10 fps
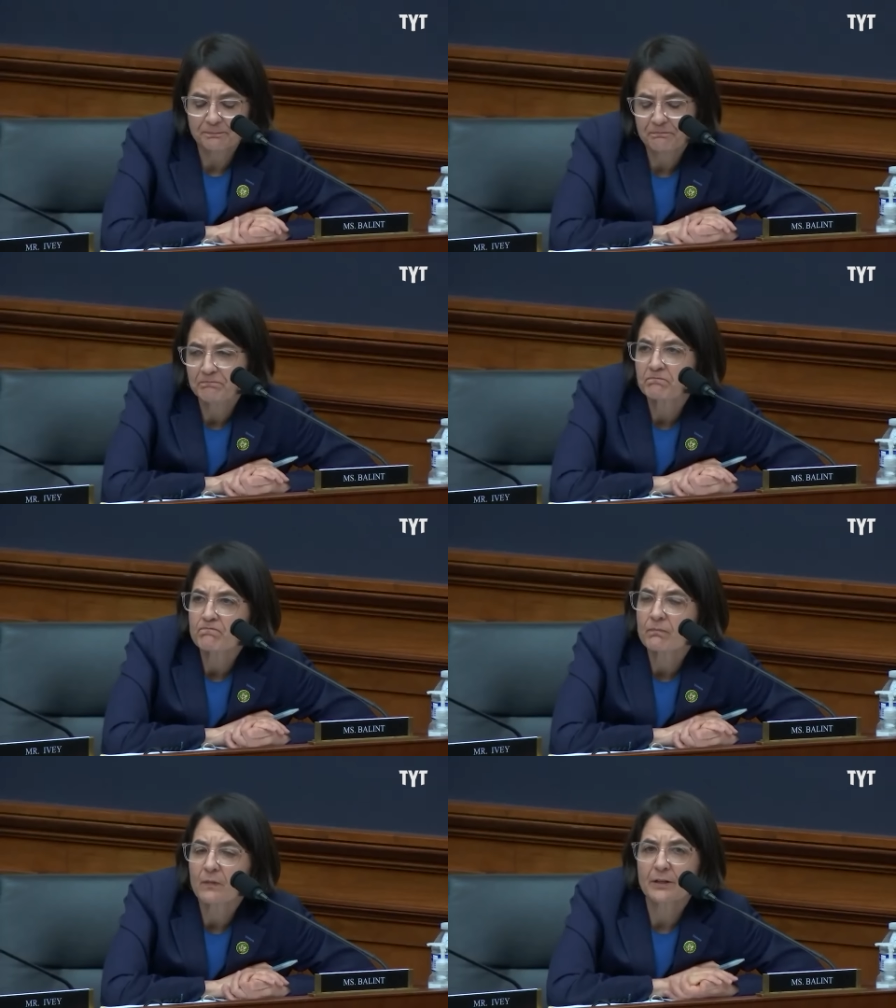um,
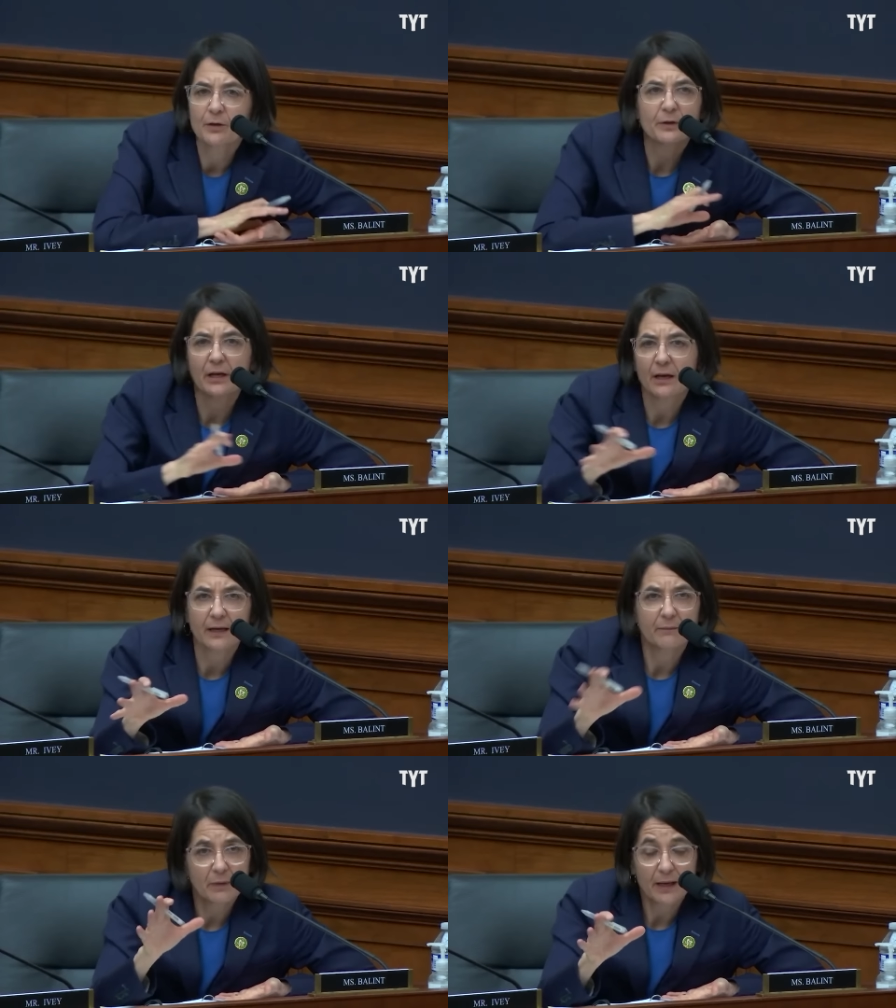you know,
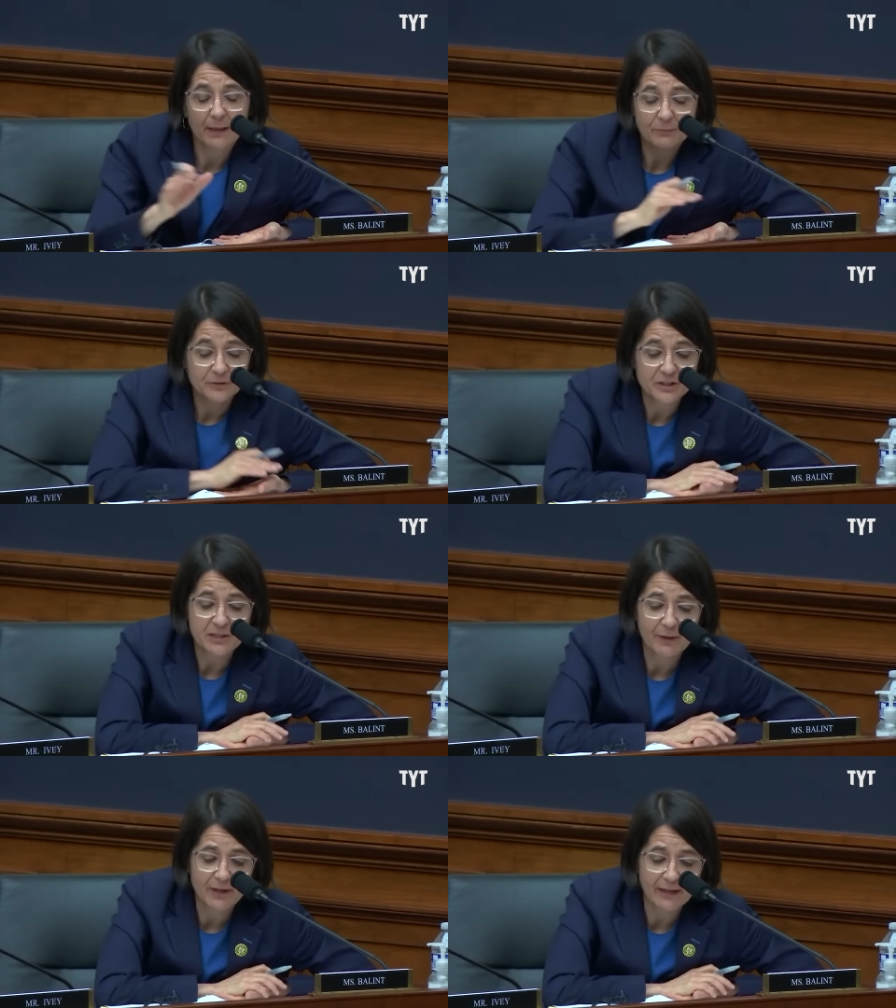I, am
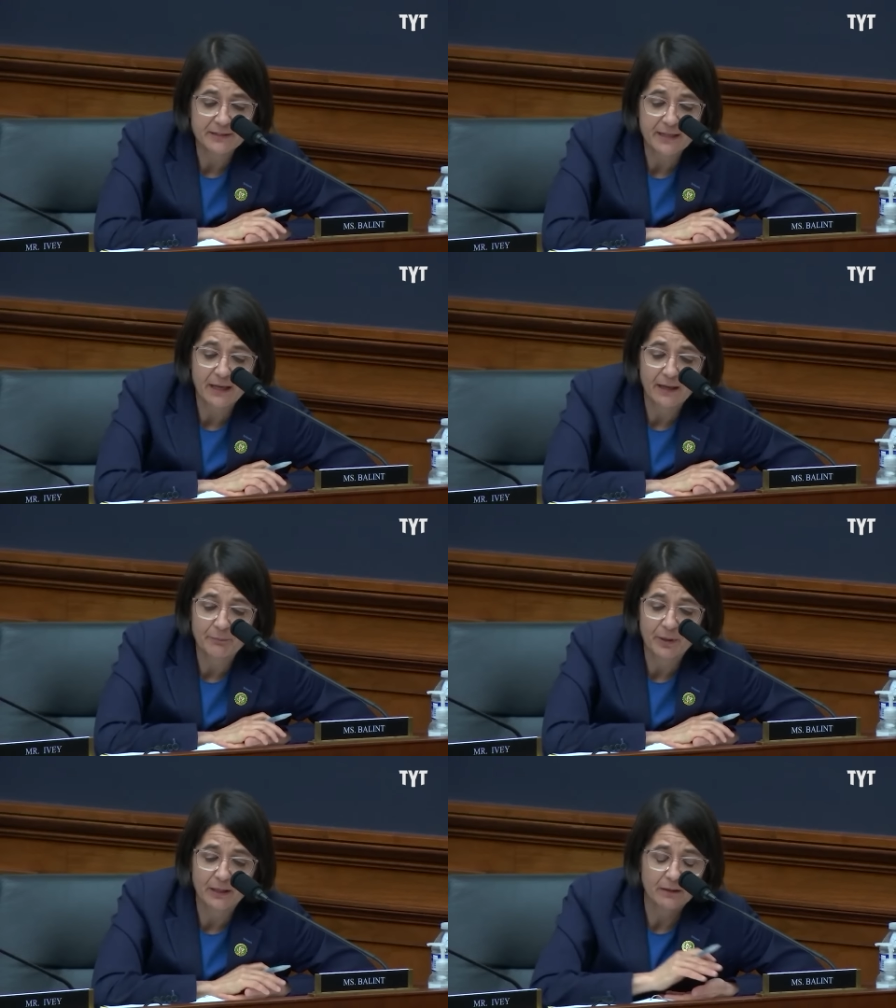just about out of
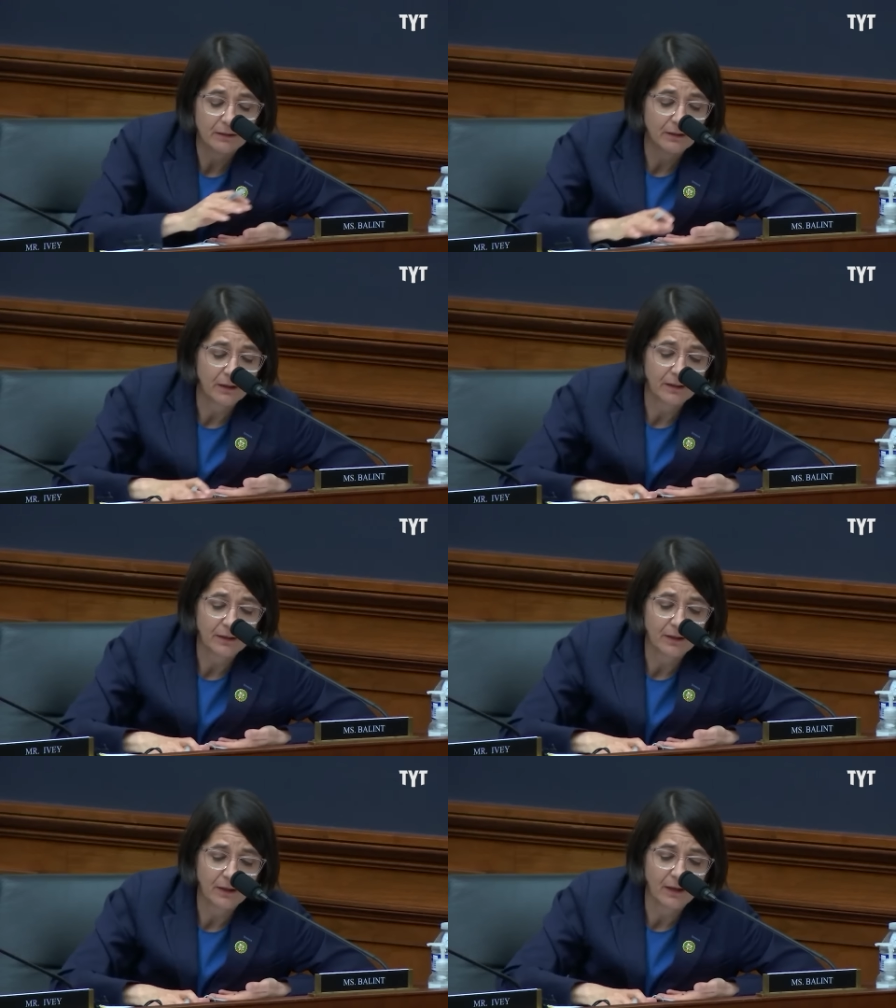time, but
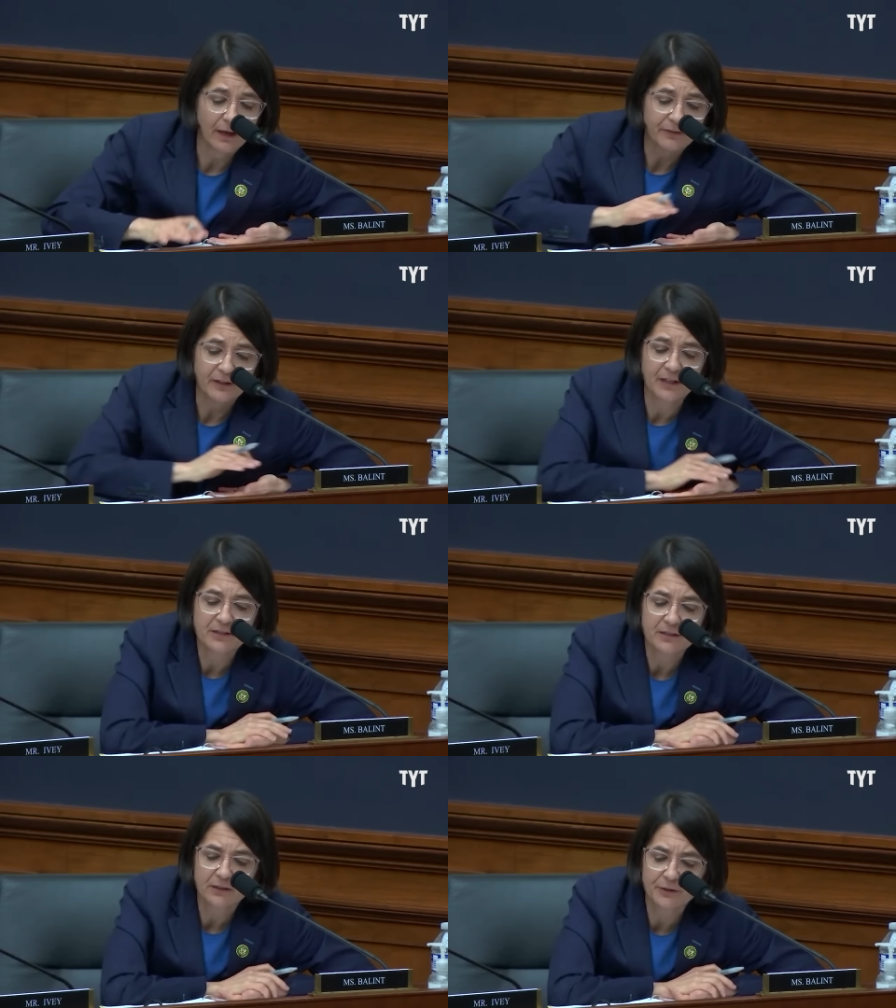I think
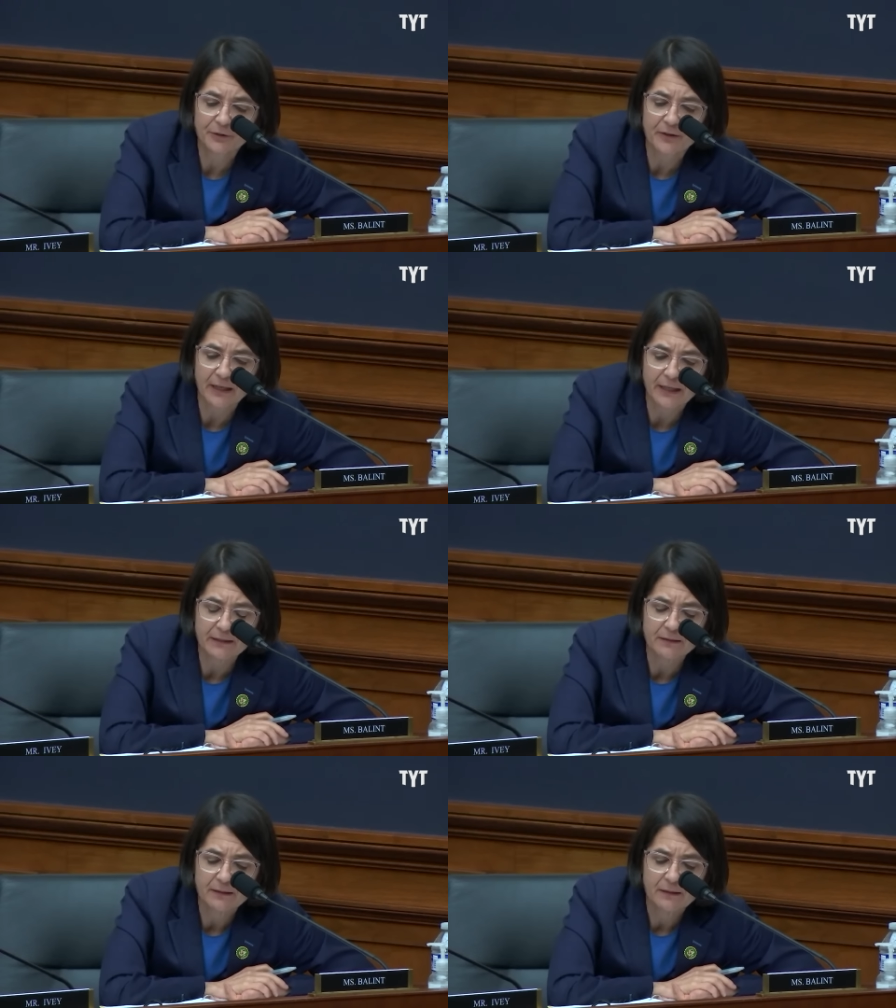it's clear that